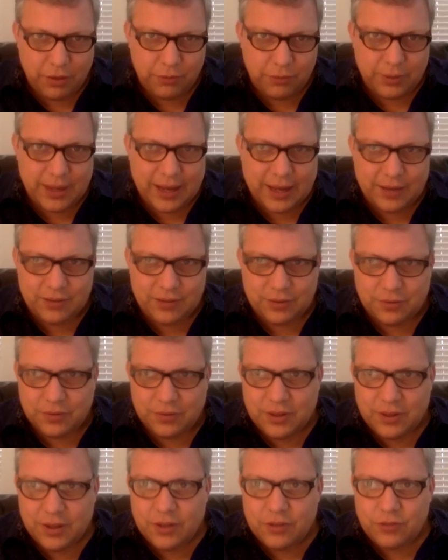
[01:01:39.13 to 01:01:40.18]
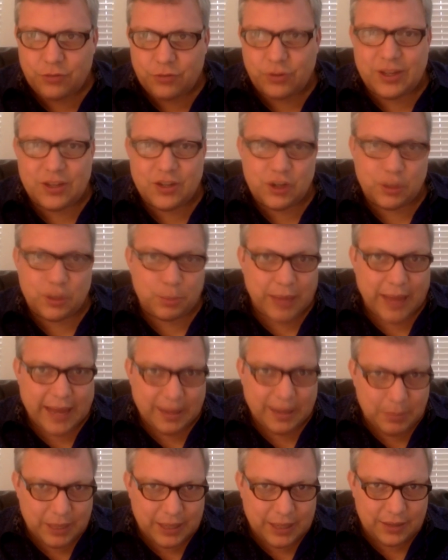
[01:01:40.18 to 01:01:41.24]
3 days of strategic
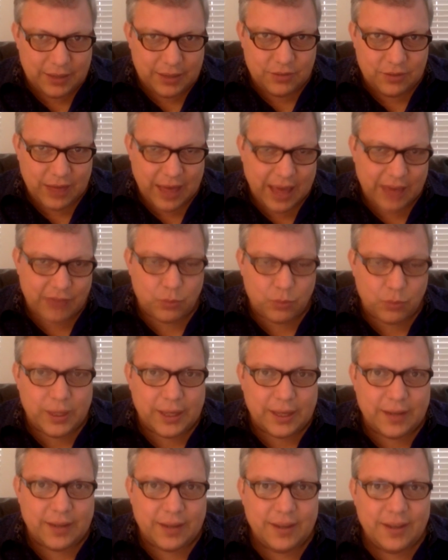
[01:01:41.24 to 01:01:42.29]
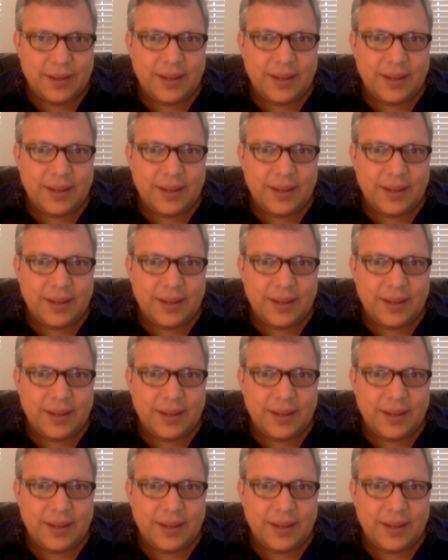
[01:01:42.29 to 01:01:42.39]
planning meetings last week.